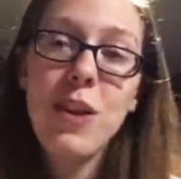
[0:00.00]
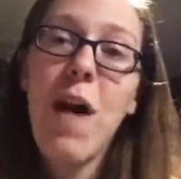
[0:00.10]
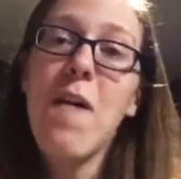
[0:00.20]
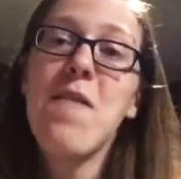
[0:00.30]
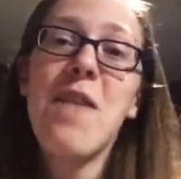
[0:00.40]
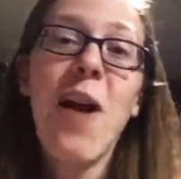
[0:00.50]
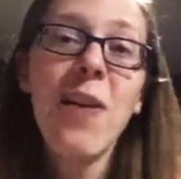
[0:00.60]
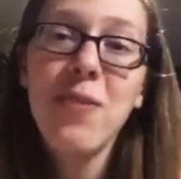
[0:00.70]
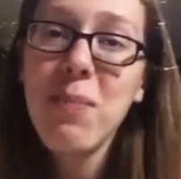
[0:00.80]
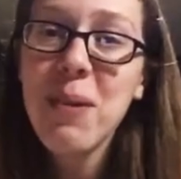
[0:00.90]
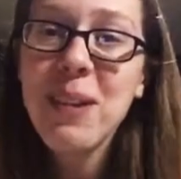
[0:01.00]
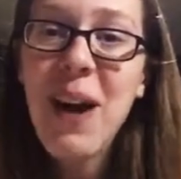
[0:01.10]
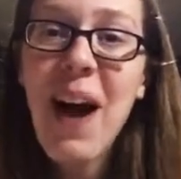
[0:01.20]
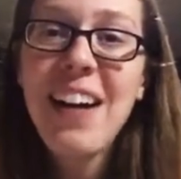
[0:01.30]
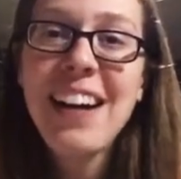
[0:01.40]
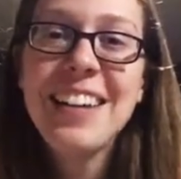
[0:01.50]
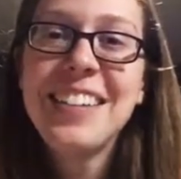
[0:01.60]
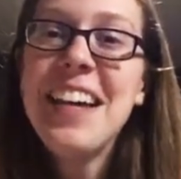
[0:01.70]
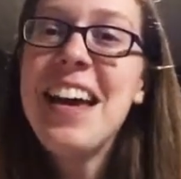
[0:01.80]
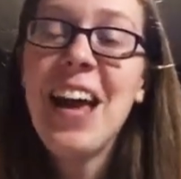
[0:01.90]
stuff and all of your
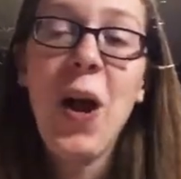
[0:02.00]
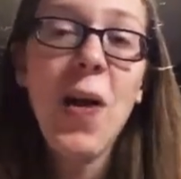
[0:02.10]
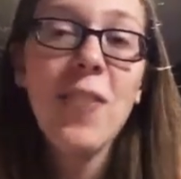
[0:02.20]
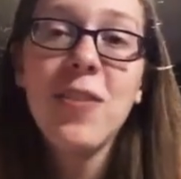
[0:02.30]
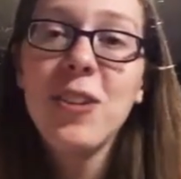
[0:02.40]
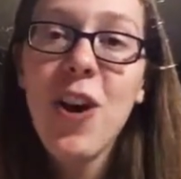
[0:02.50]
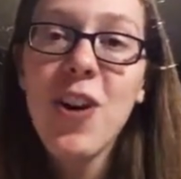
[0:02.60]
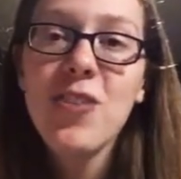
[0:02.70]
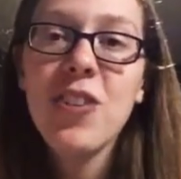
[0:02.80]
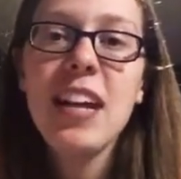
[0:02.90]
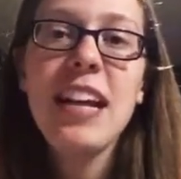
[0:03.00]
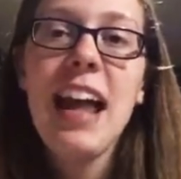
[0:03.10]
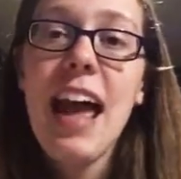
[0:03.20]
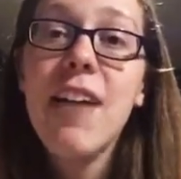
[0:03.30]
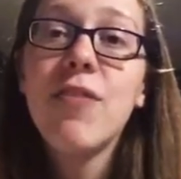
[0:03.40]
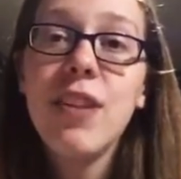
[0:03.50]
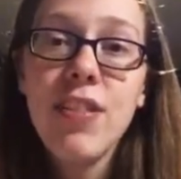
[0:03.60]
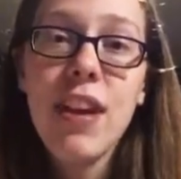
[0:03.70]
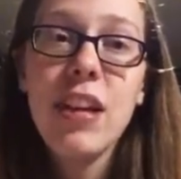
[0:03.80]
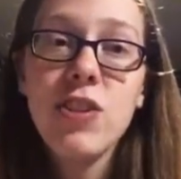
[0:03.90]
belongings and all of your laundry, and
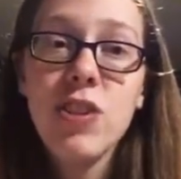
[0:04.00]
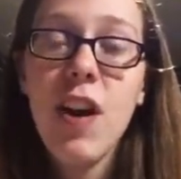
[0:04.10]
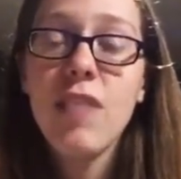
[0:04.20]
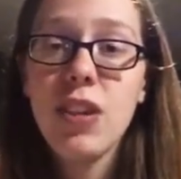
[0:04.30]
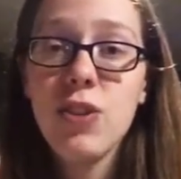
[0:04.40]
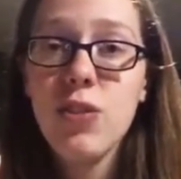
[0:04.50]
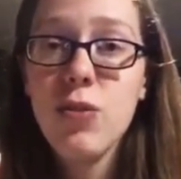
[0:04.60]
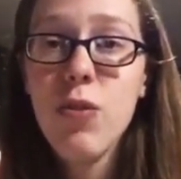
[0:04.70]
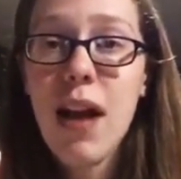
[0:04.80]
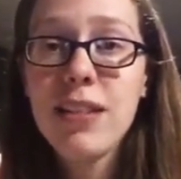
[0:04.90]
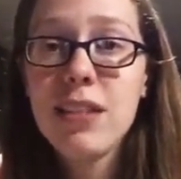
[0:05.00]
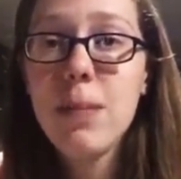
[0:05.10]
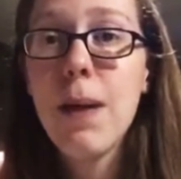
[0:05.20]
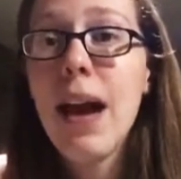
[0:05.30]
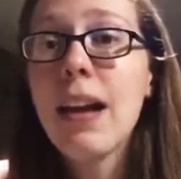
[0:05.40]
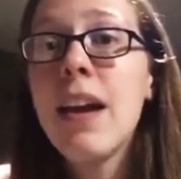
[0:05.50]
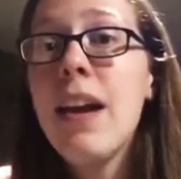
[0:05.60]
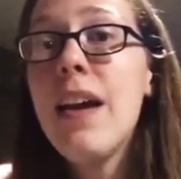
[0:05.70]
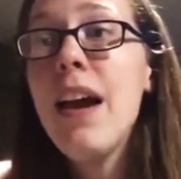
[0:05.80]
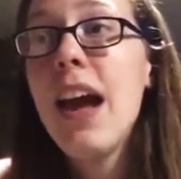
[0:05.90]
everything is shoved into that sea bag,
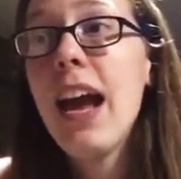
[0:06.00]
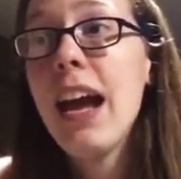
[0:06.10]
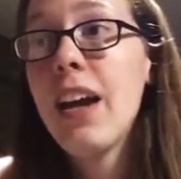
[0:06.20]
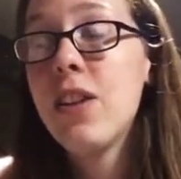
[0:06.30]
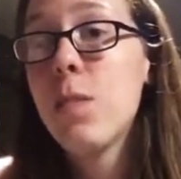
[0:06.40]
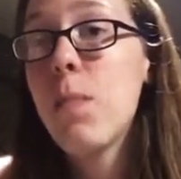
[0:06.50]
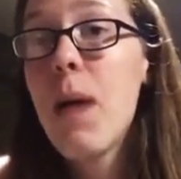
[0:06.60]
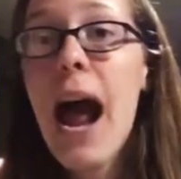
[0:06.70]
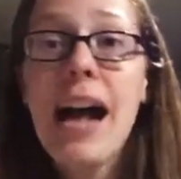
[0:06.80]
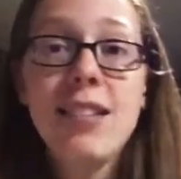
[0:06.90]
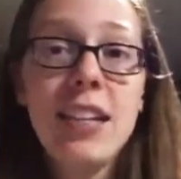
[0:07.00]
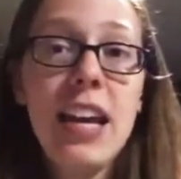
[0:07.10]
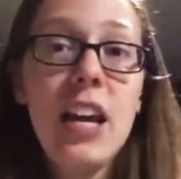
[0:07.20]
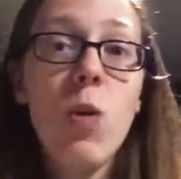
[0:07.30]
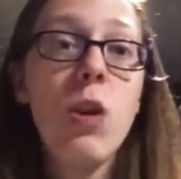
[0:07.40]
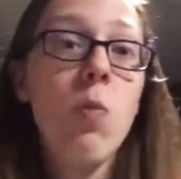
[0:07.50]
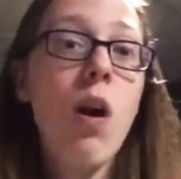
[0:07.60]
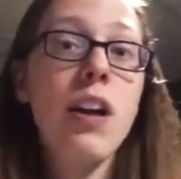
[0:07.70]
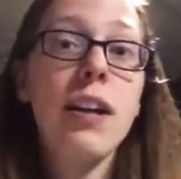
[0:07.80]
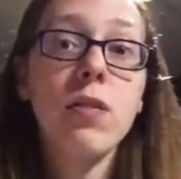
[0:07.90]
and you're passing it or you're
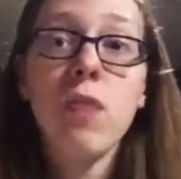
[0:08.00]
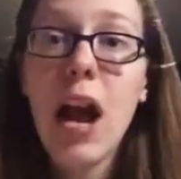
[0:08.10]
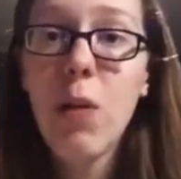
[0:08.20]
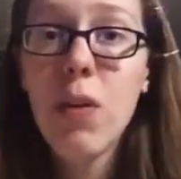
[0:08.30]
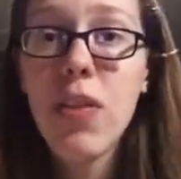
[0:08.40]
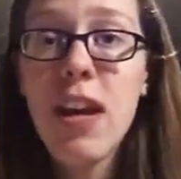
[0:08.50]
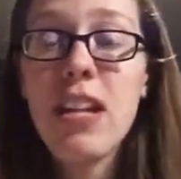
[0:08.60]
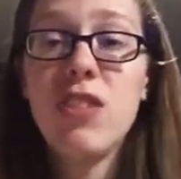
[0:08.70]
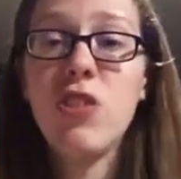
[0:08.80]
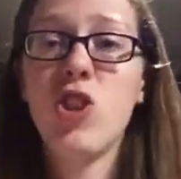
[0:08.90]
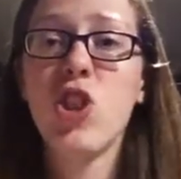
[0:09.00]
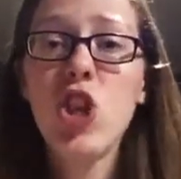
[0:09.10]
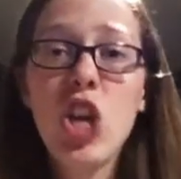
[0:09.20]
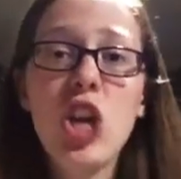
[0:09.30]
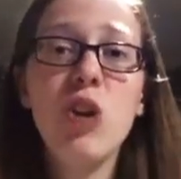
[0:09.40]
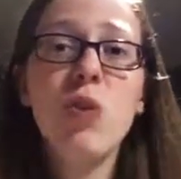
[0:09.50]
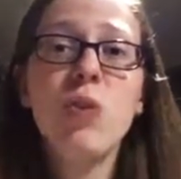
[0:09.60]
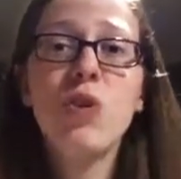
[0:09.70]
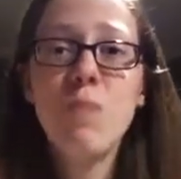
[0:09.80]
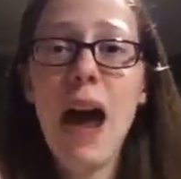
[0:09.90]
walking around with it, and it's just this
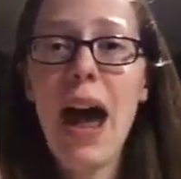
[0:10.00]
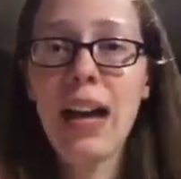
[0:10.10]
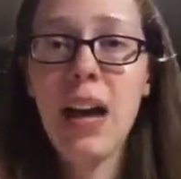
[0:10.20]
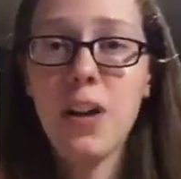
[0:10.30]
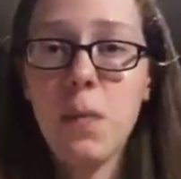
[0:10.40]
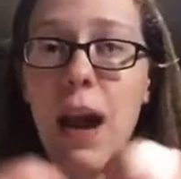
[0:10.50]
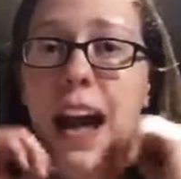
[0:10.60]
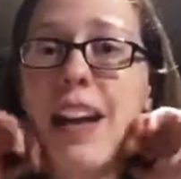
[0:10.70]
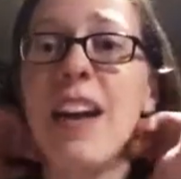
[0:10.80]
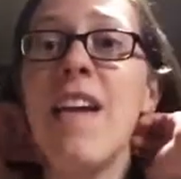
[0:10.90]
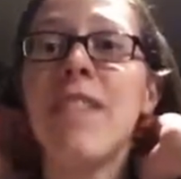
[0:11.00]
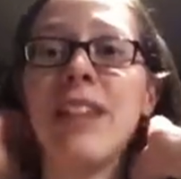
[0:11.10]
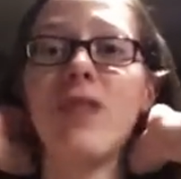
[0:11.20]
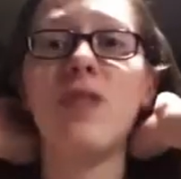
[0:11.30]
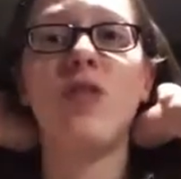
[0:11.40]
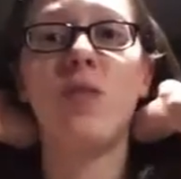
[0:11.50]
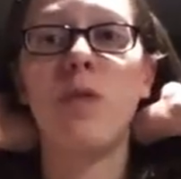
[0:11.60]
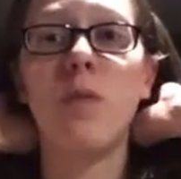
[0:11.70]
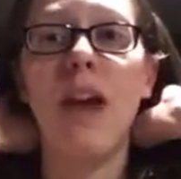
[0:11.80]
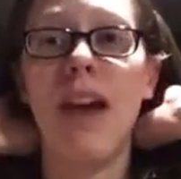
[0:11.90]
huge bag on your back that's super duper